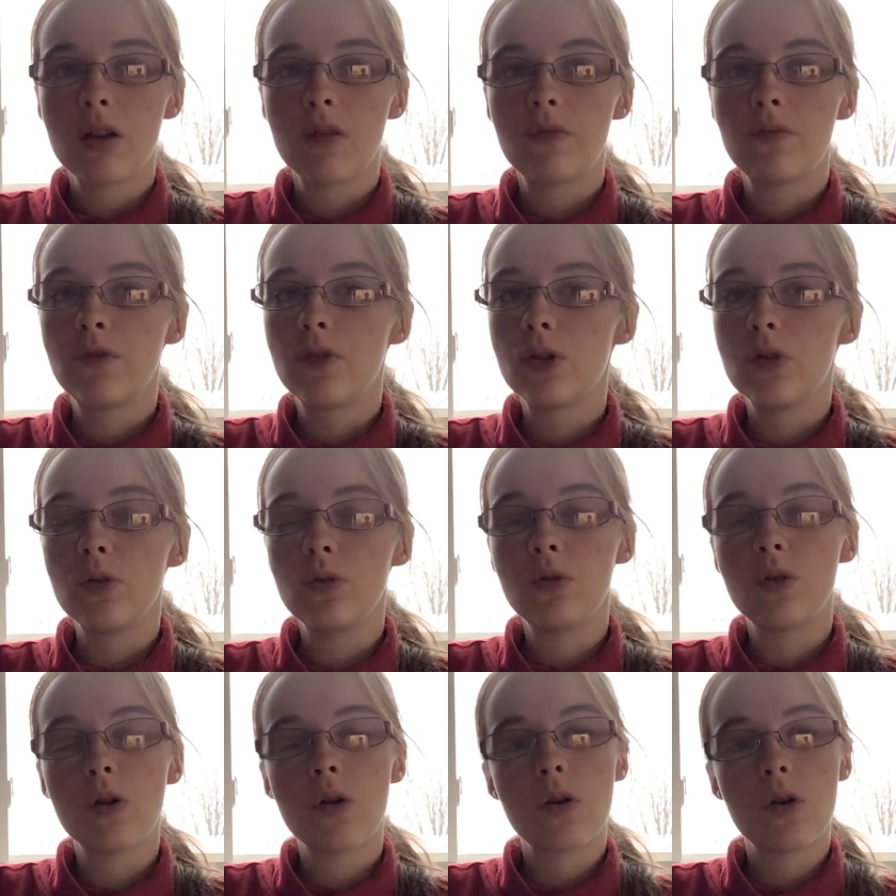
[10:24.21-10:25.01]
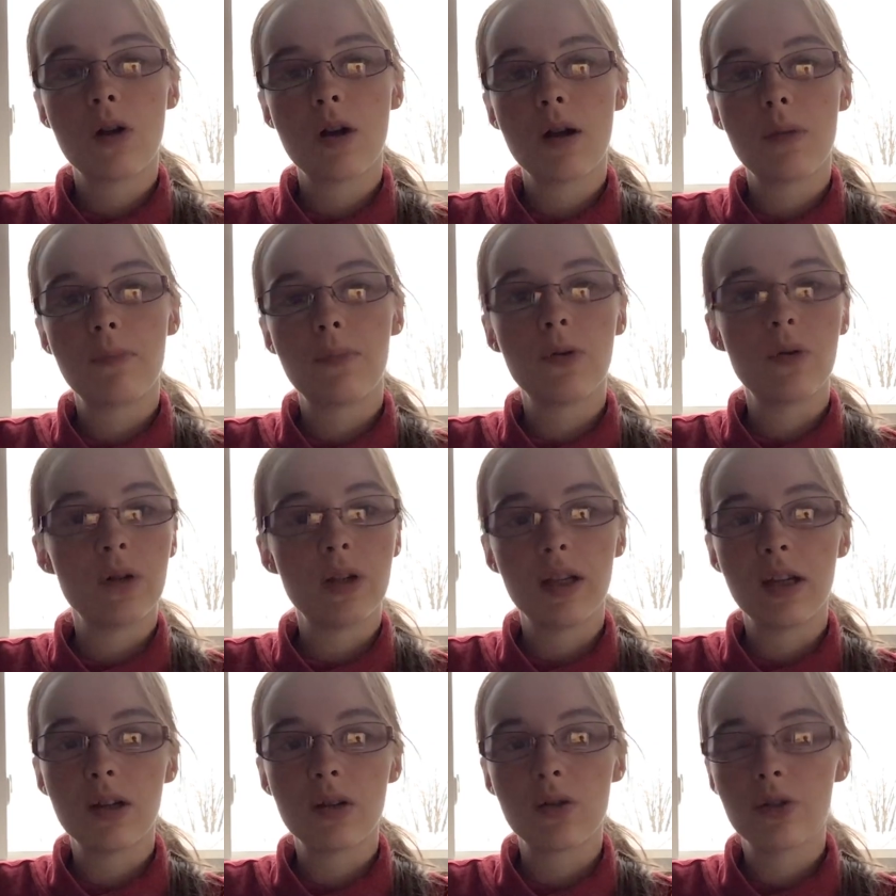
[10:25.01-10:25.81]
fruit or a
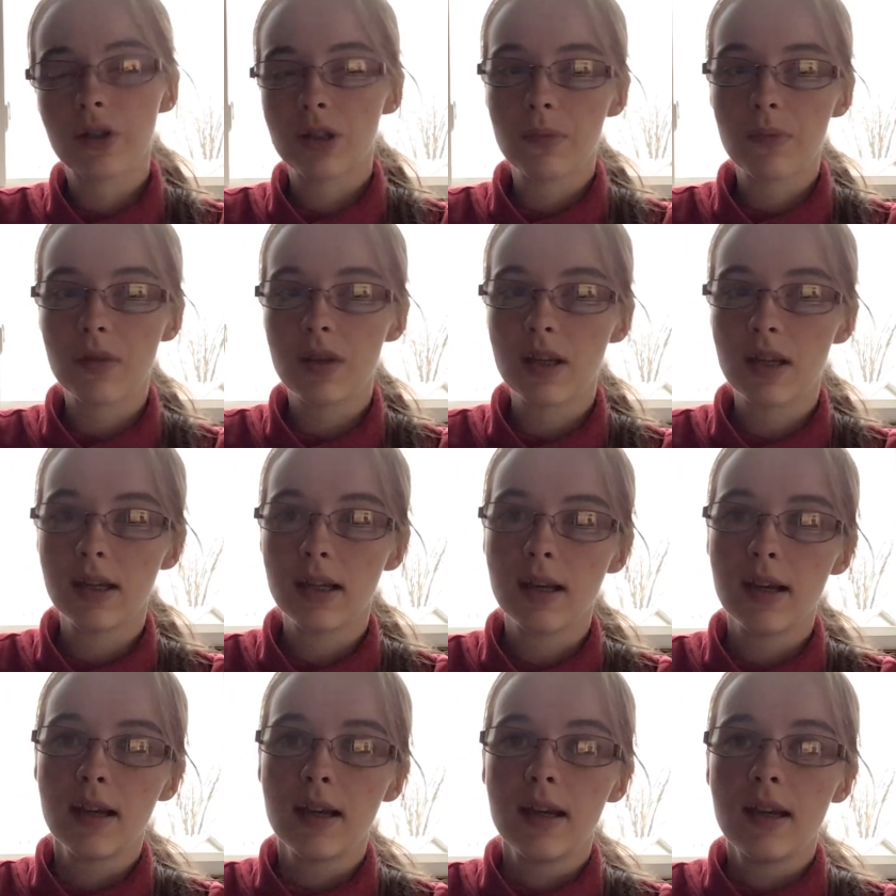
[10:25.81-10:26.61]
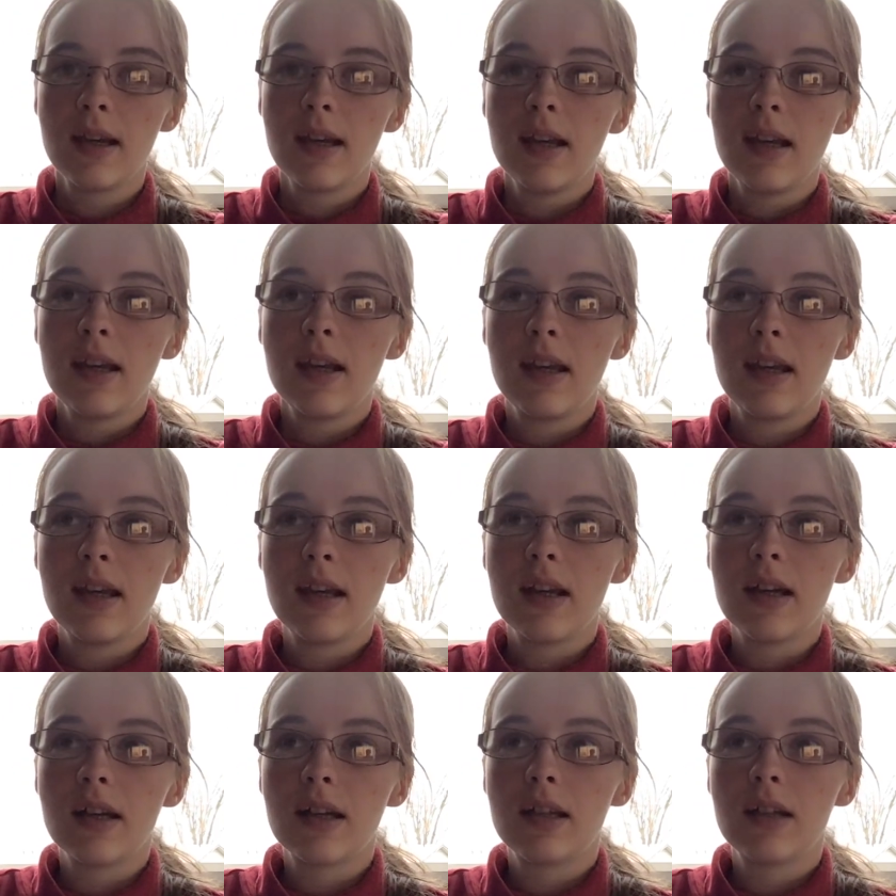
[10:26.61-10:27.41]
pudding or something,
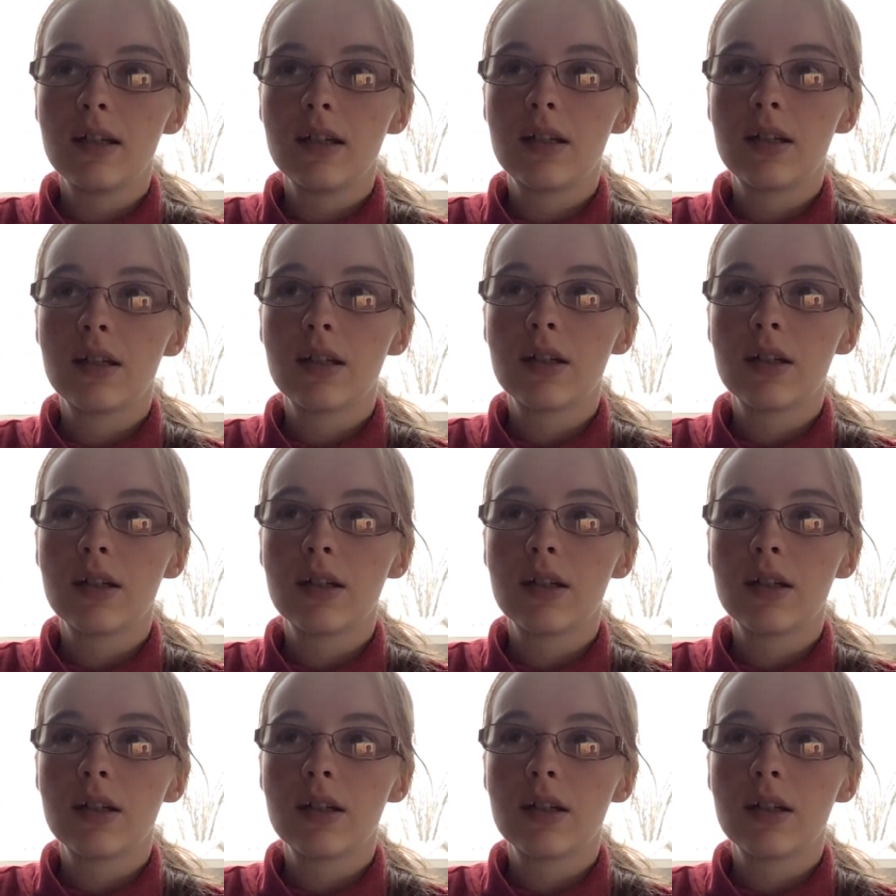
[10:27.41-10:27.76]
and